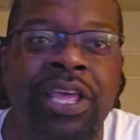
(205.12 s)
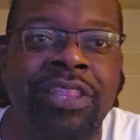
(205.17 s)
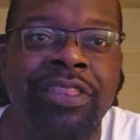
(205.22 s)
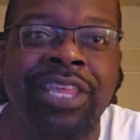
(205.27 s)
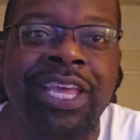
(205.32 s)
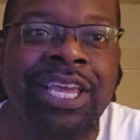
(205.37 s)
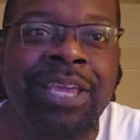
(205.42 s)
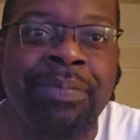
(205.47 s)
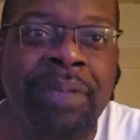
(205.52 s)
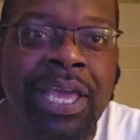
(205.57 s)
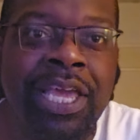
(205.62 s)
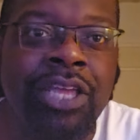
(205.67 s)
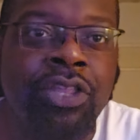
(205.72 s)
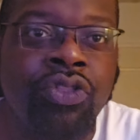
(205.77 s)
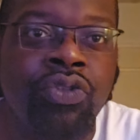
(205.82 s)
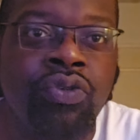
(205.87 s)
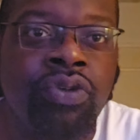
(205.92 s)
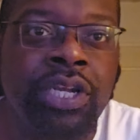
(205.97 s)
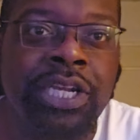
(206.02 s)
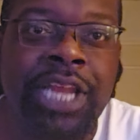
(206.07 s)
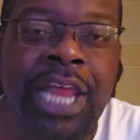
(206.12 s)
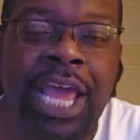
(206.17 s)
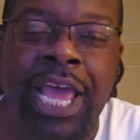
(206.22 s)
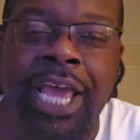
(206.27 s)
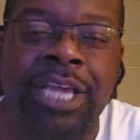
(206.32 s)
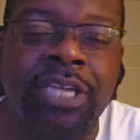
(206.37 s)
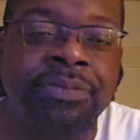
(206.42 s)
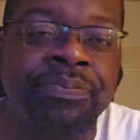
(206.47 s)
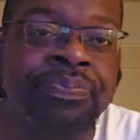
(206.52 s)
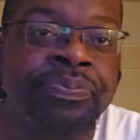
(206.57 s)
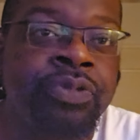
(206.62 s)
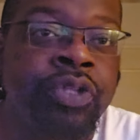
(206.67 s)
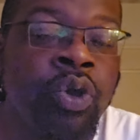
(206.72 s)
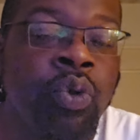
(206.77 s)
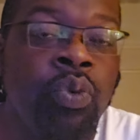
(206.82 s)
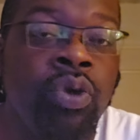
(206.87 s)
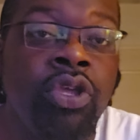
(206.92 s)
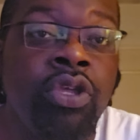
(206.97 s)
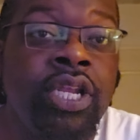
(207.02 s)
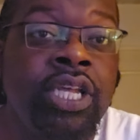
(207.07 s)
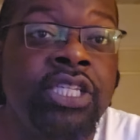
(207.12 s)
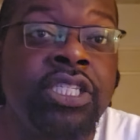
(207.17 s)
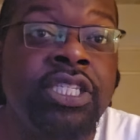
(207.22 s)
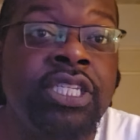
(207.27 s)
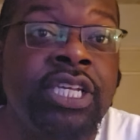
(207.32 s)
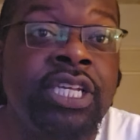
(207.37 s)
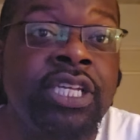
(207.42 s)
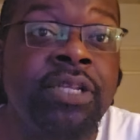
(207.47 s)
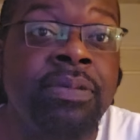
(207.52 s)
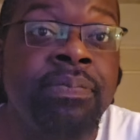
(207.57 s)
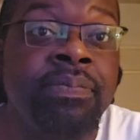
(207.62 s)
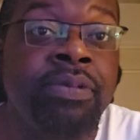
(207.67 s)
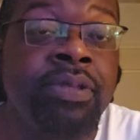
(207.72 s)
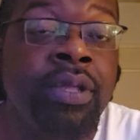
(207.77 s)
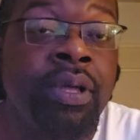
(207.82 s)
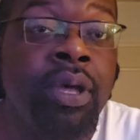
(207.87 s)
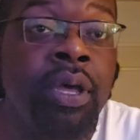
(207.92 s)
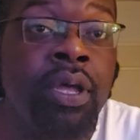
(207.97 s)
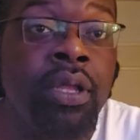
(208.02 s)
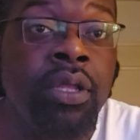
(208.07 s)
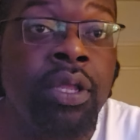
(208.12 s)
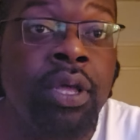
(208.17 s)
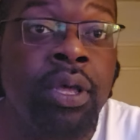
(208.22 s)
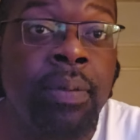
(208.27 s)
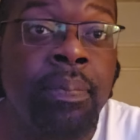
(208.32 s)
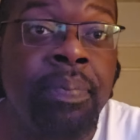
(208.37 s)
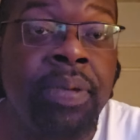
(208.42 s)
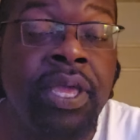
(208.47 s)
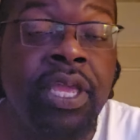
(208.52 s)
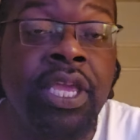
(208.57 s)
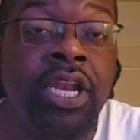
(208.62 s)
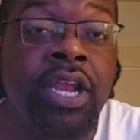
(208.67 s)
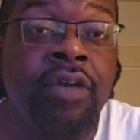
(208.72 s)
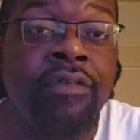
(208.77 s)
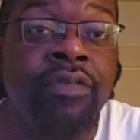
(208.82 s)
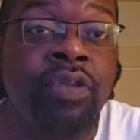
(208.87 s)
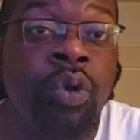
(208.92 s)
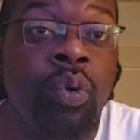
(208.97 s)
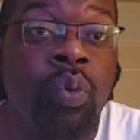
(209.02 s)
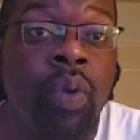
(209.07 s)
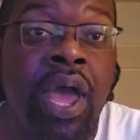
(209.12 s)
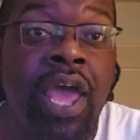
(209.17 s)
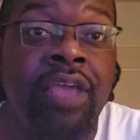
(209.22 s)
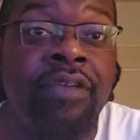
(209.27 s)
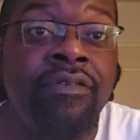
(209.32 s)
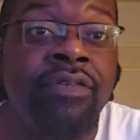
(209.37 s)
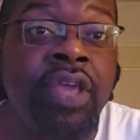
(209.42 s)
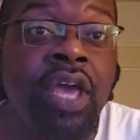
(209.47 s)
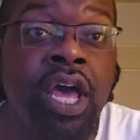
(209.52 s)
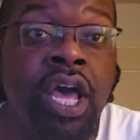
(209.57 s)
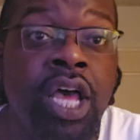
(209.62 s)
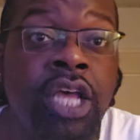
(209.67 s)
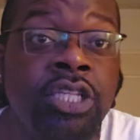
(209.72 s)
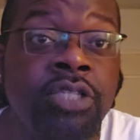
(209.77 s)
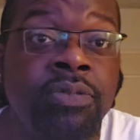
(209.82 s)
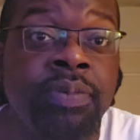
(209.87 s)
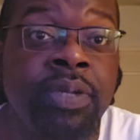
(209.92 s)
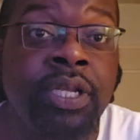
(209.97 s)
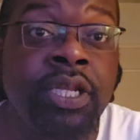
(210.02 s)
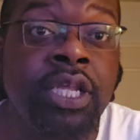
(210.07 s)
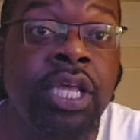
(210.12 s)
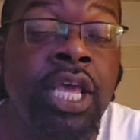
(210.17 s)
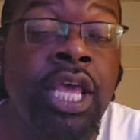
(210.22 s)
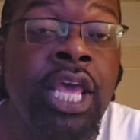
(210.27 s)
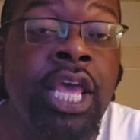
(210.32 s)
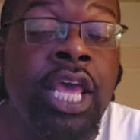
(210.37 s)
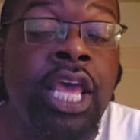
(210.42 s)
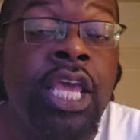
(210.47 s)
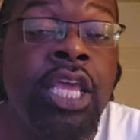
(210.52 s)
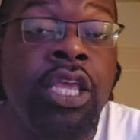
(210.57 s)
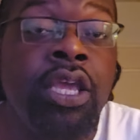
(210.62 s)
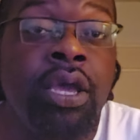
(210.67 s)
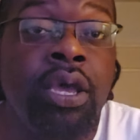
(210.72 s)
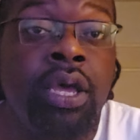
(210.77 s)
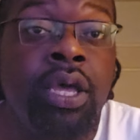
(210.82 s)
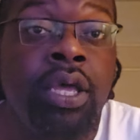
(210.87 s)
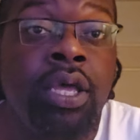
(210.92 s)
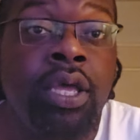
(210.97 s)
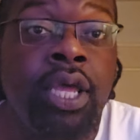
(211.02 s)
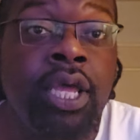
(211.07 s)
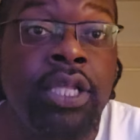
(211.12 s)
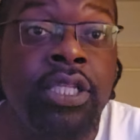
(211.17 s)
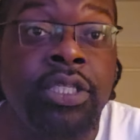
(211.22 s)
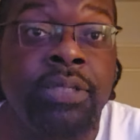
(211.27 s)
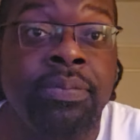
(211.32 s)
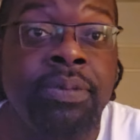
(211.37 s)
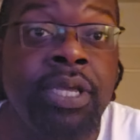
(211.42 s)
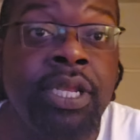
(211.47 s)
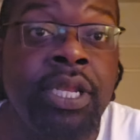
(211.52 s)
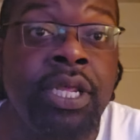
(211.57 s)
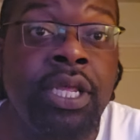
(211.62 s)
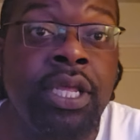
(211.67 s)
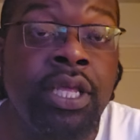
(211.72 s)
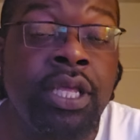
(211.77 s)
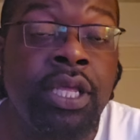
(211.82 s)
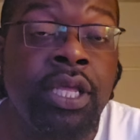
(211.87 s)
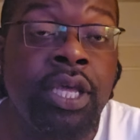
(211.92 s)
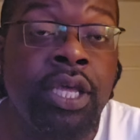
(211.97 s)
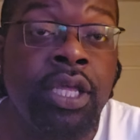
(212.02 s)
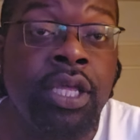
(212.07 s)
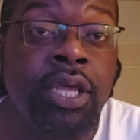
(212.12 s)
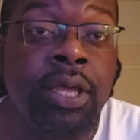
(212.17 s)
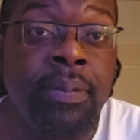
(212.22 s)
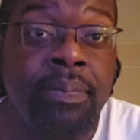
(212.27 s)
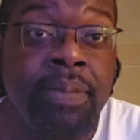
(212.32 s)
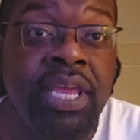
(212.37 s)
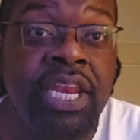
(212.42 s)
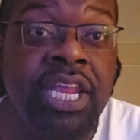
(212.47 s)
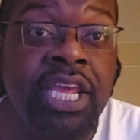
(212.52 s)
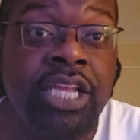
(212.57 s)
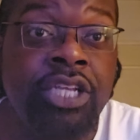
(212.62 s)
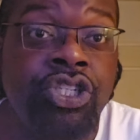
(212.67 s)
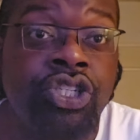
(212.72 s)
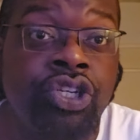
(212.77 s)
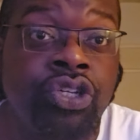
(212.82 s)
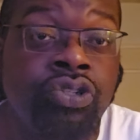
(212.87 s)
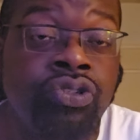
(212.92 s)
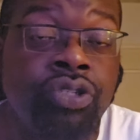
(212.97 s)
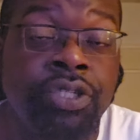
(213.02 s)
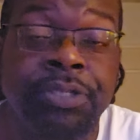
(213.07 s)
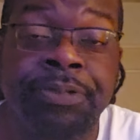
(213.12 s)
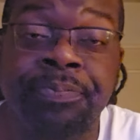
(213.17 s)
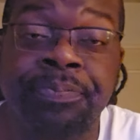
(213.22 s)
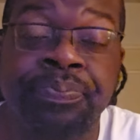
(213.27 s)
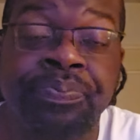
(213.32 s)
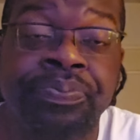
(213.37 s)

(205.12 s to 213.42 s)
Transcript: to make it through the day. When you just need the, the, the opinion of your wife, your husband, your intermediate, your, your immediate children,